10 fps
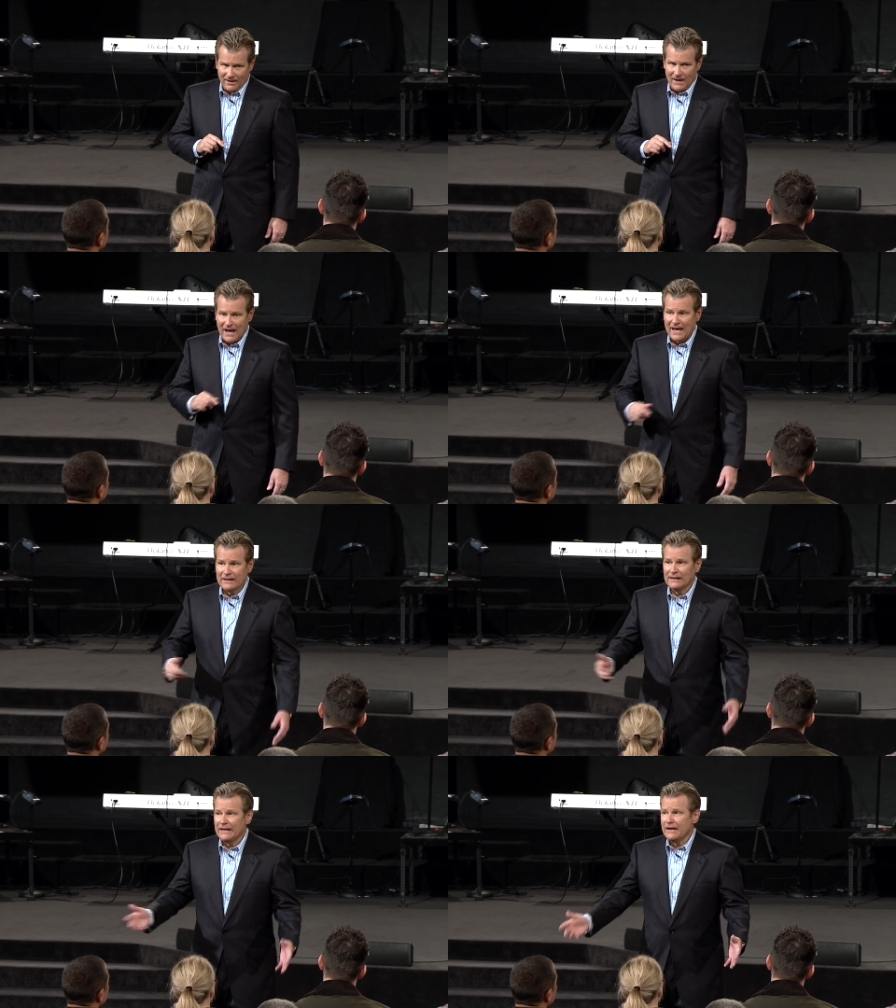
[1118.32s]
I had
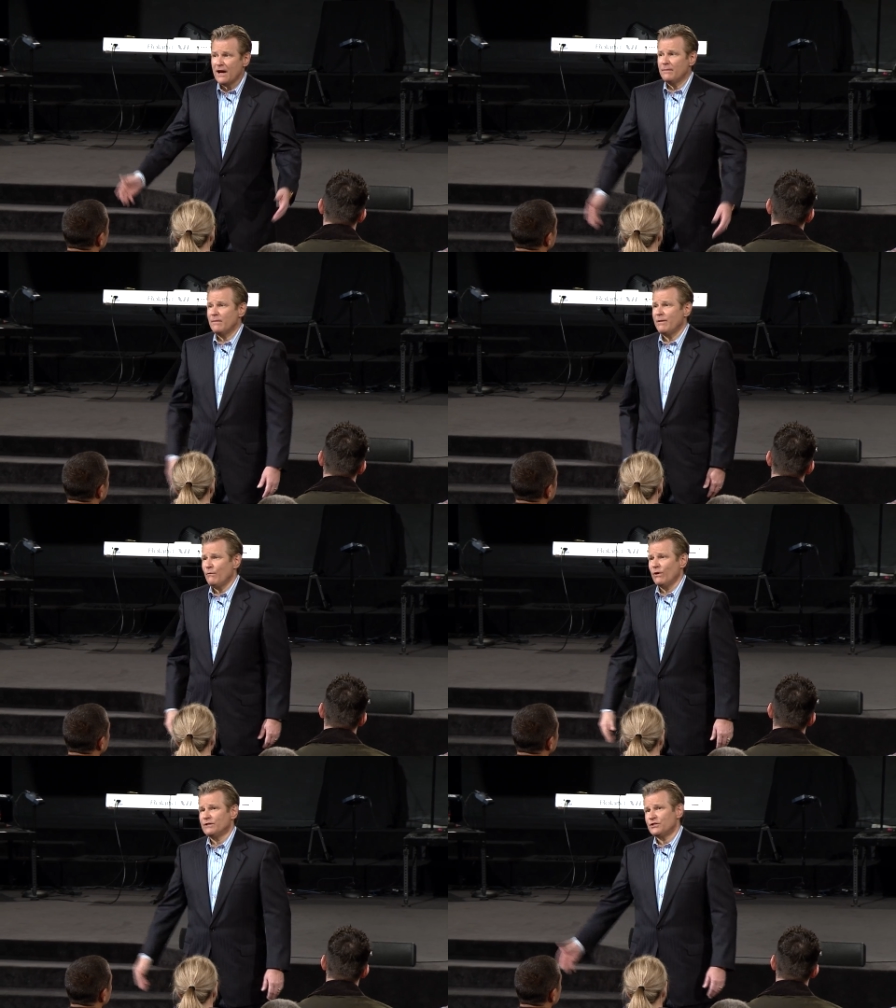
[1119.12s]
a lady come to me
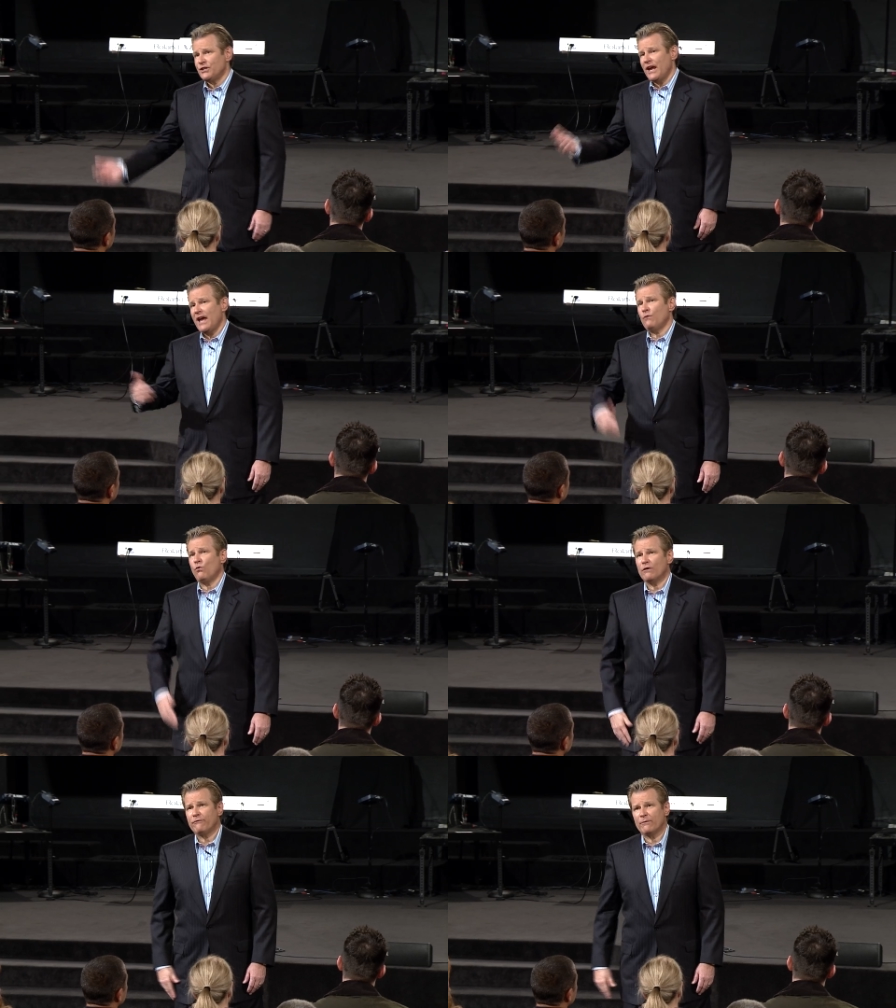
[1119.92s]
once. She had
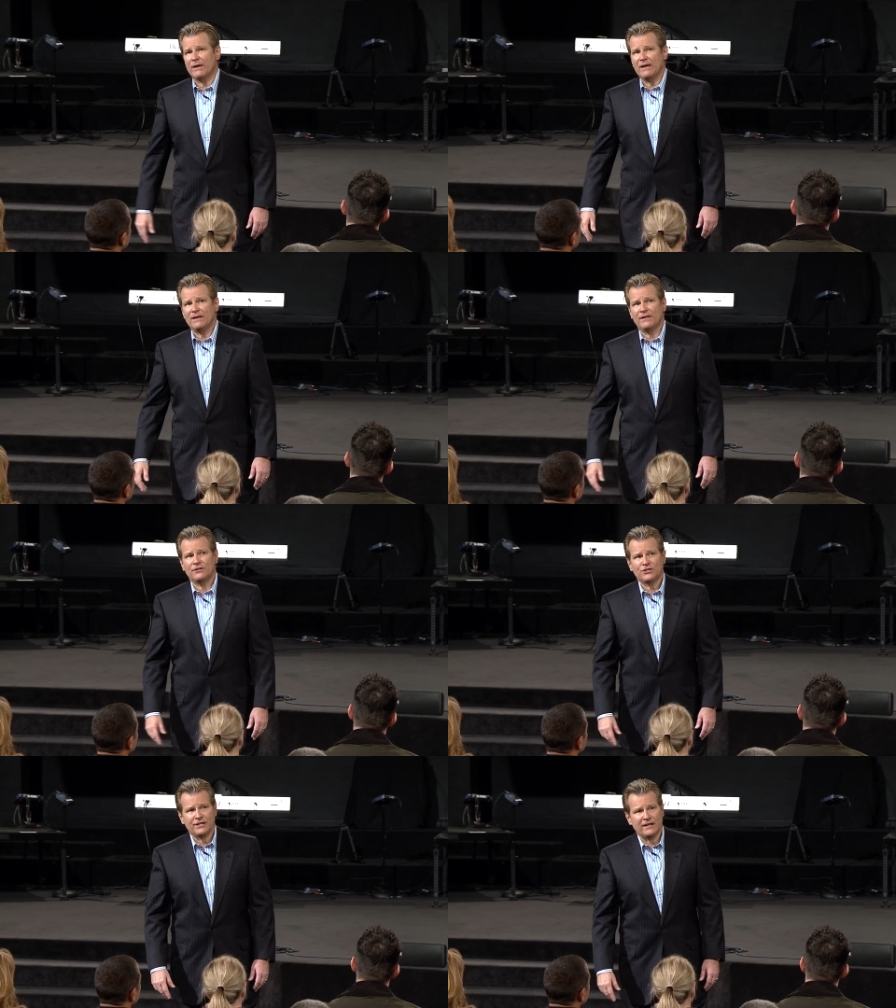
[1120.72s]
worked for me and then
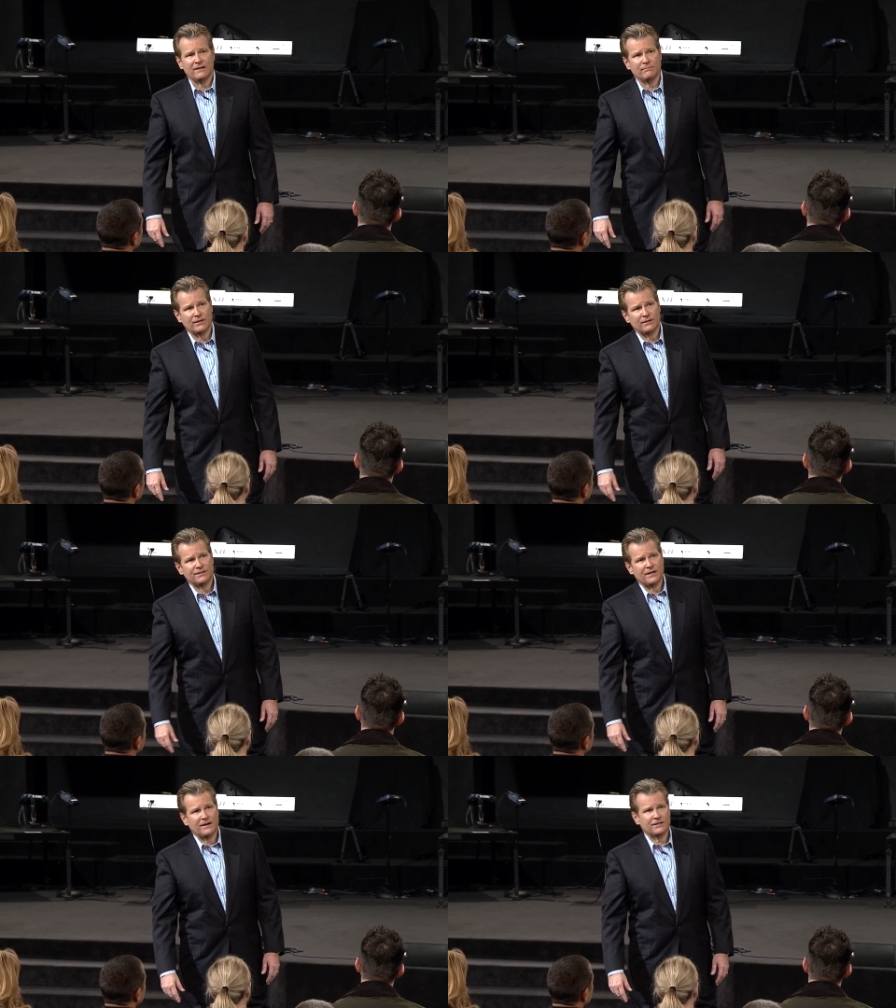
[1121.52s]
she didn't,
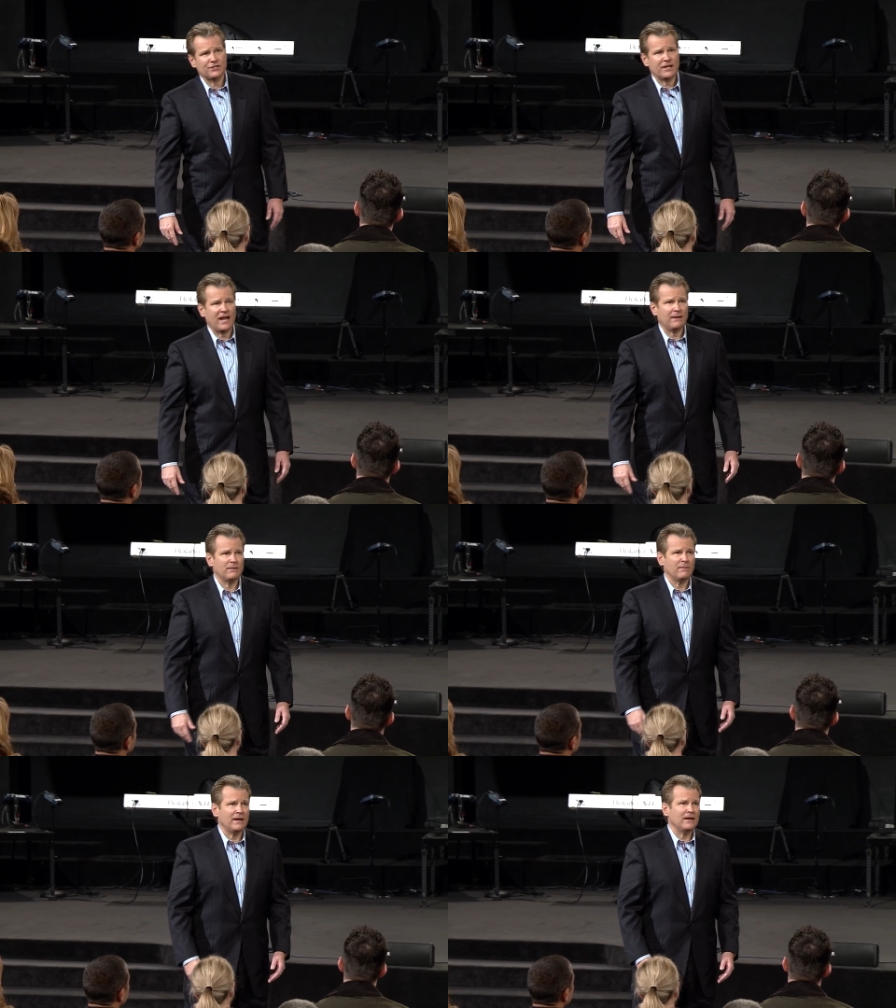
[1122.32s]
but uh, she came
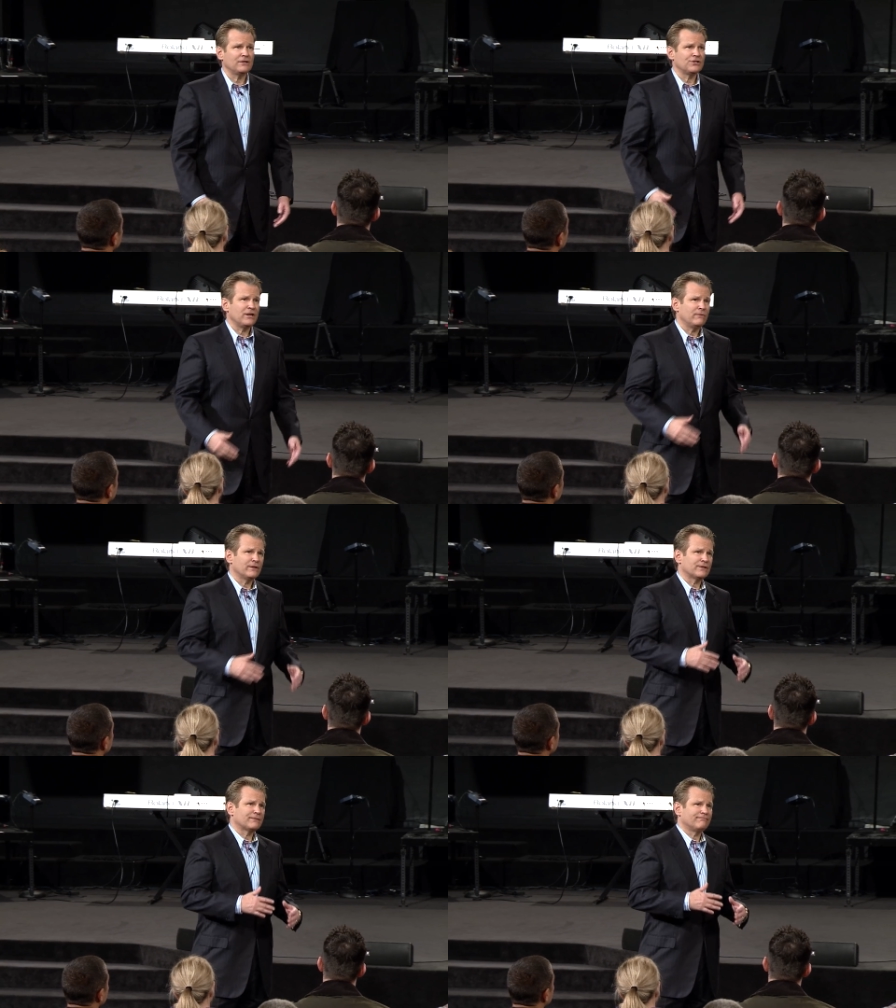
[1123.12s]
to me and she
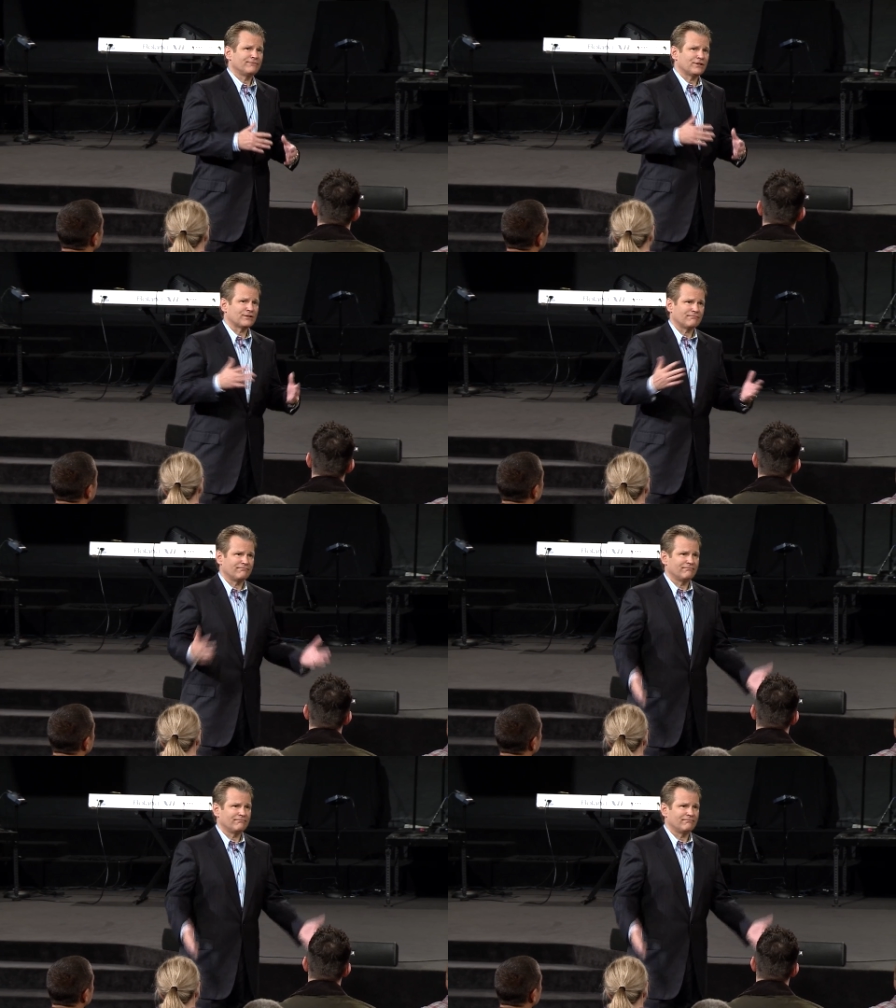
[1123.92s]
was just